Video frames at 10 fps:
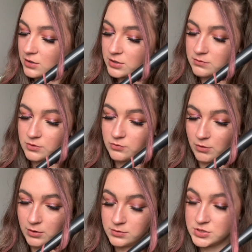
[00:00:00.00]
like
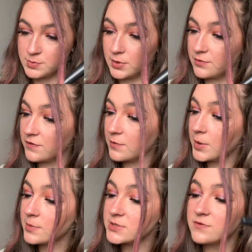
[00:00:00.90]
gross, but
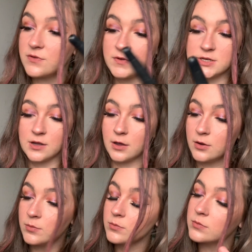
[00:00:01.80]
for the purpose of the
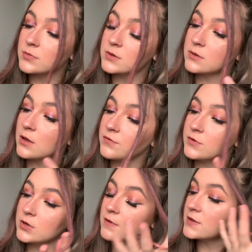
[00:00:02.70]
video
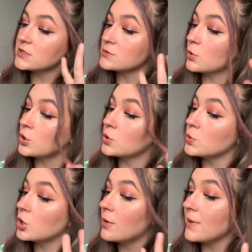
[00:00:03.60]
I feel like this is what
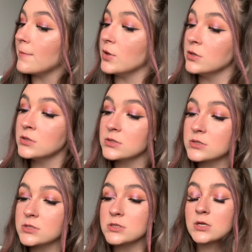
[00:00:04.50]
you call
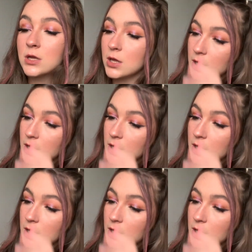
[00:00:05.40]
commitments.